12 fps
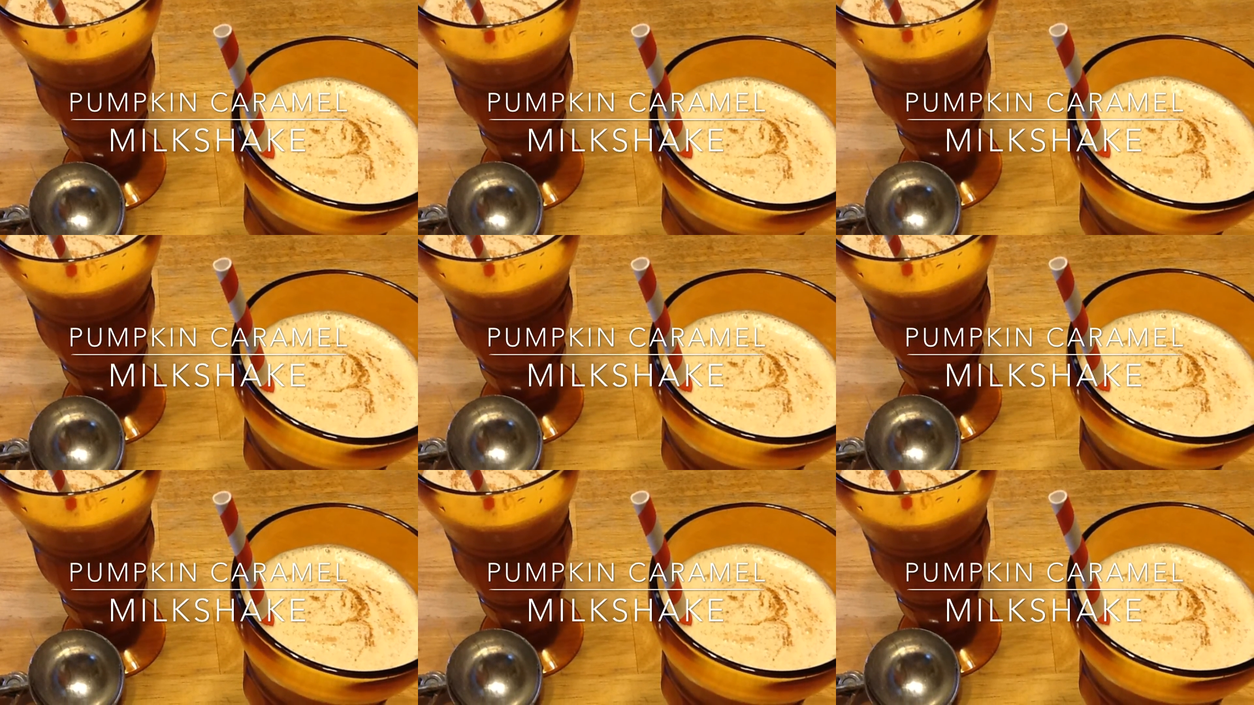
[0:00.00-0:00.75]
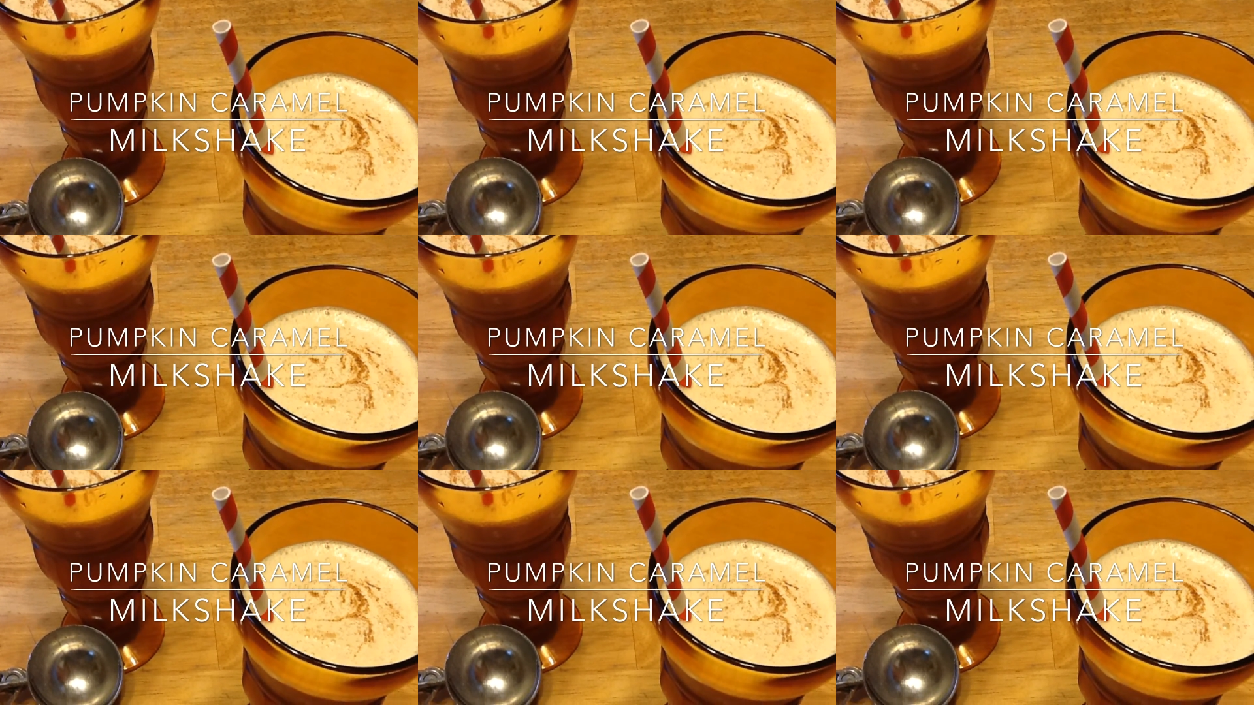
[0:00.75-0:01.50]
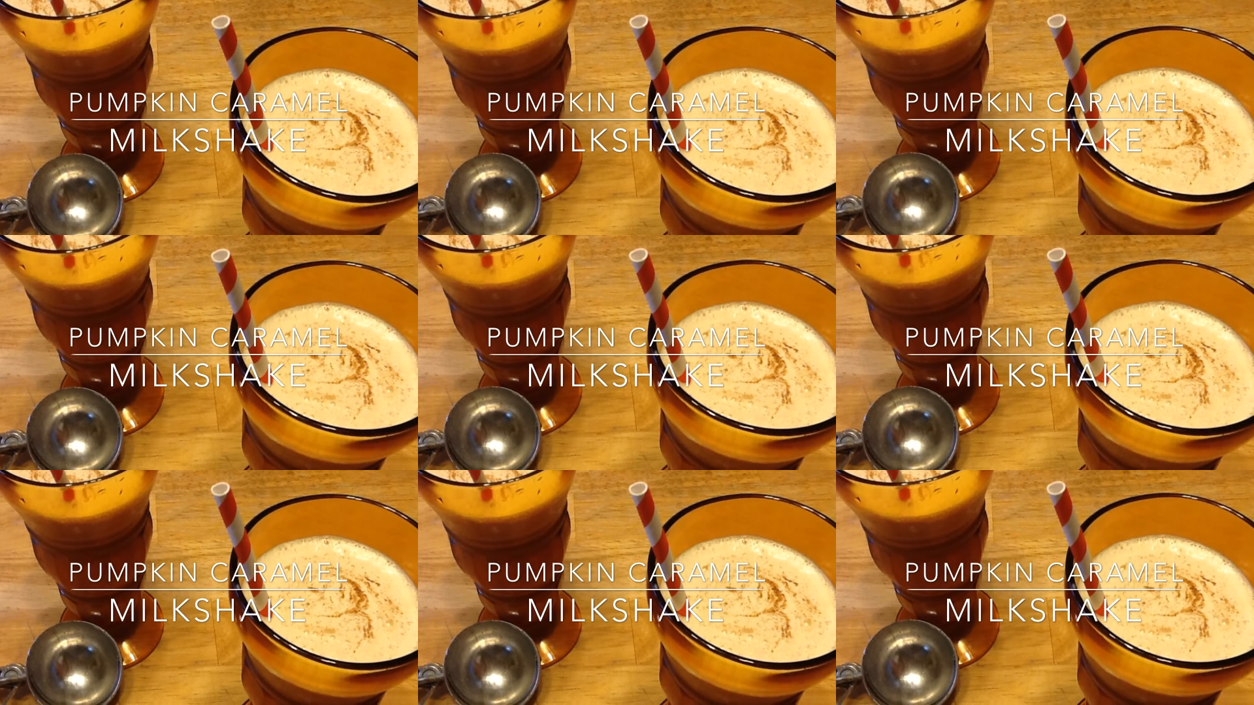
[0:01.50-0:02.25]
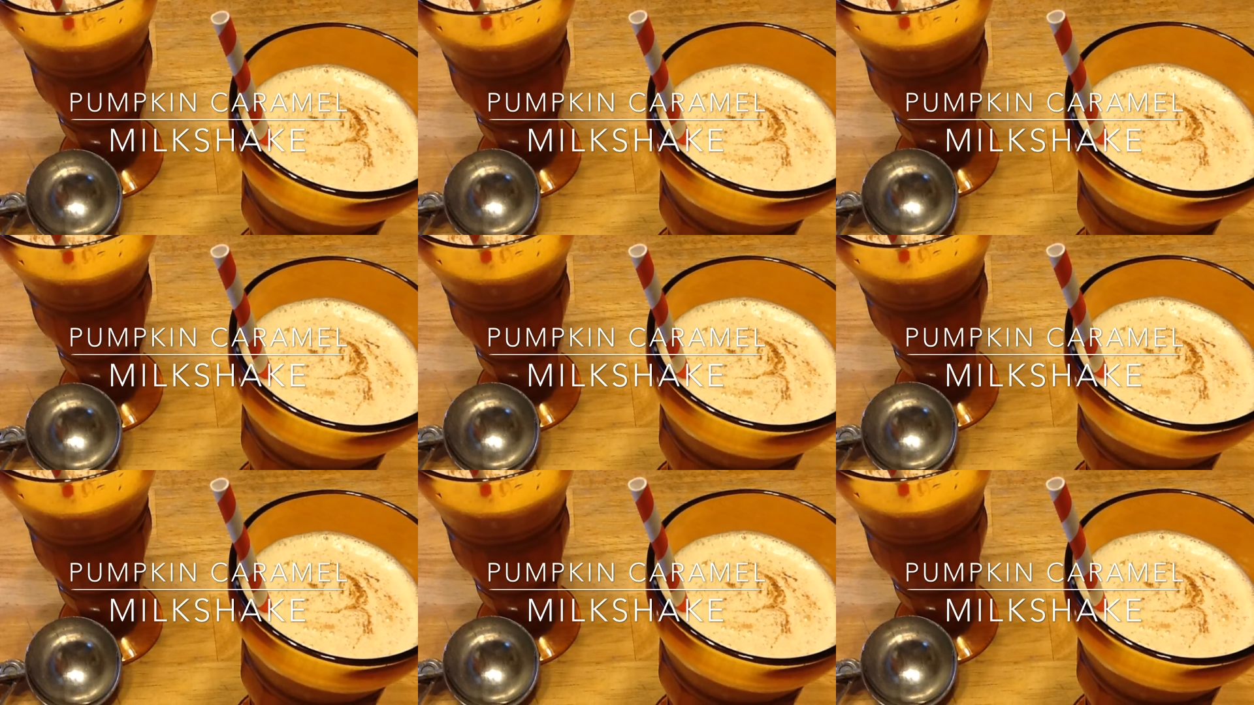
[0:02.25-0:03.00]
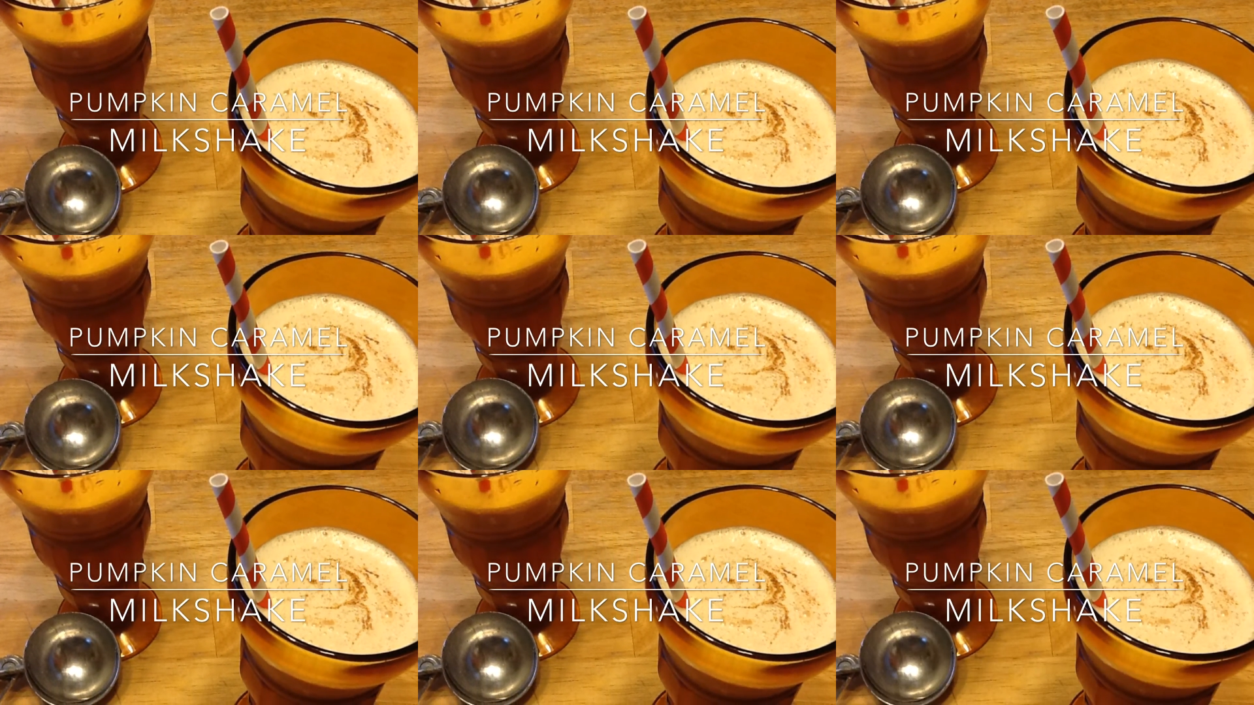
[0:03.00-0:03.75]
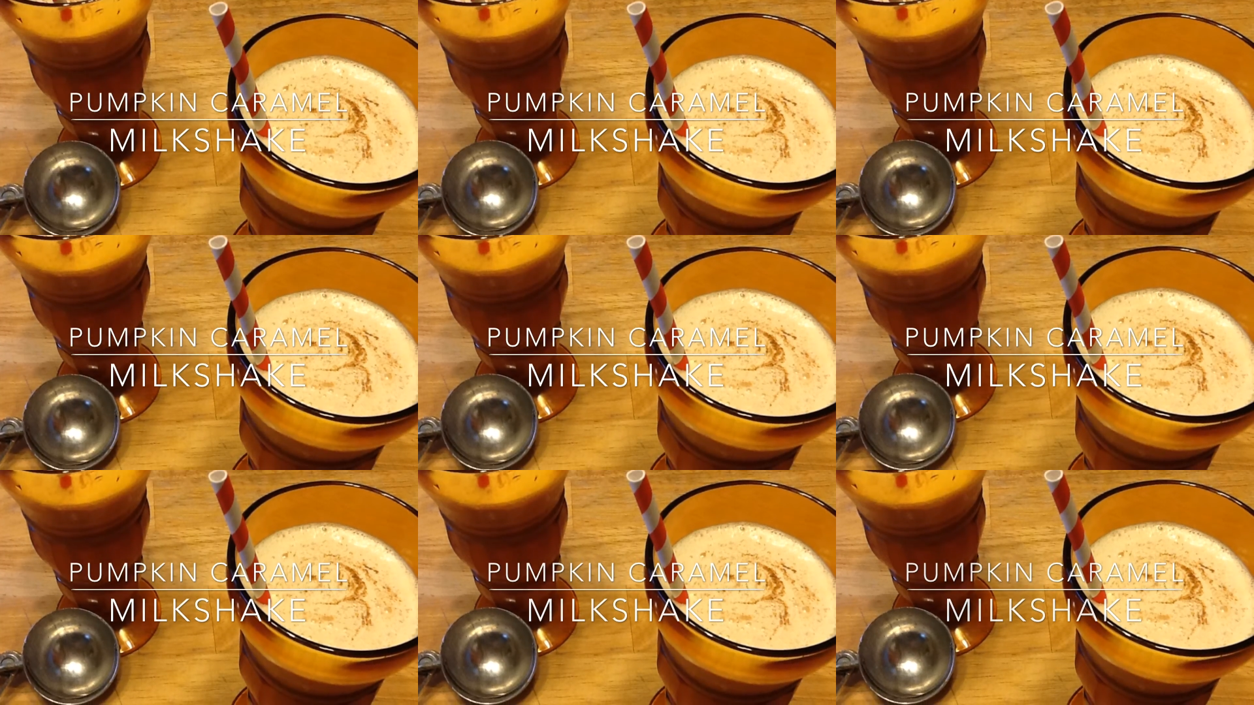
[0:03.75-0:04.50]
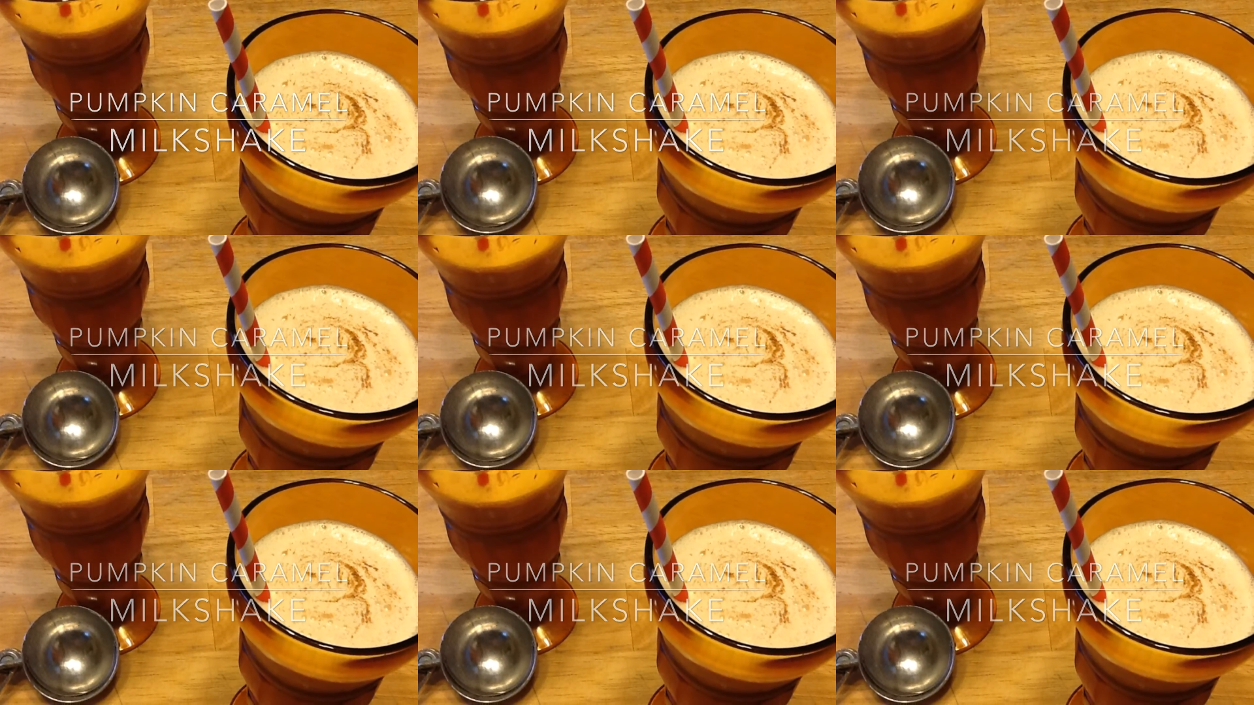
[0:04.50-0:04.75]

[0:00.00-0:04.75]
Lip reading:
(no speaker visible)